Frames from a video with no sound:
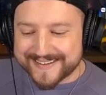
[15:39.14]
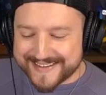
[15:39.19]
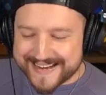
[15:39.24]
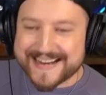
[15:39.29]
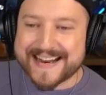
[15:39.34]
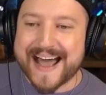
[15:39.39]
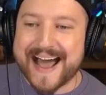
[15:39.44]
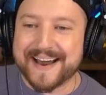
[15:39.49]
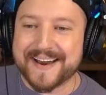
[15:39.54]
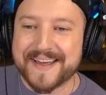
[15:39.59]

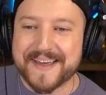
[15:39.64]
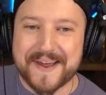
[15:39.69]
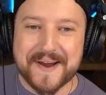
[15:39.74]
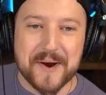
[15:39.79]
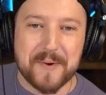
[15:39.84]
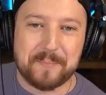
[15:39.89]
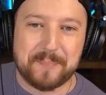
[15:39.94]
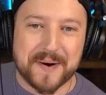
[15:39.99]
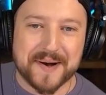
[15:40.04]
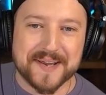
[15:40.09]
get out of
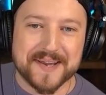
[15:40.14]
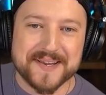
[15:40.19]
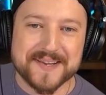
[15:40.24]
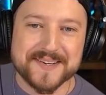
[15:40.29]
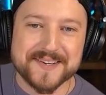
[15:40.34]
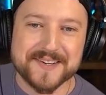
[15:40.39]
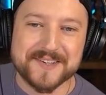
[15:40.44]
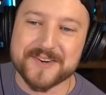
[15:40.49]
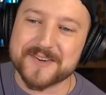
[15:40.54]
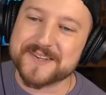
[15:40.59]
here, buddy
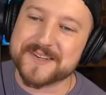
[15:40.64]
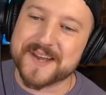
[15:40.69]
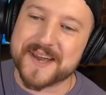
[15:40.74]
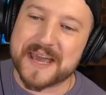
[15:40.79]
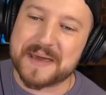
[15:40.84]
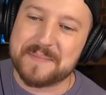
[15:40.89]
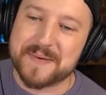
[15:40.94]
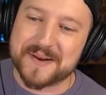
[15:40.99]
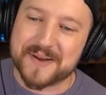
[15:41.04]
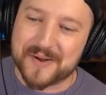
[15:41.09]
good
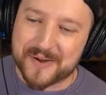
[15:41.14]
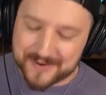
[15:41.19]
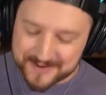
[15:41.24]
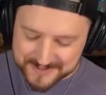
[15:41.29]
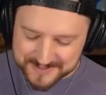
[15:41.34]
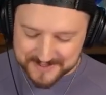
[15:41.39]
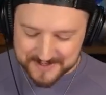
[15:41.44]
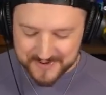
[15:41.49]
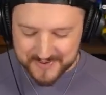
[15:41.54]
game, and also,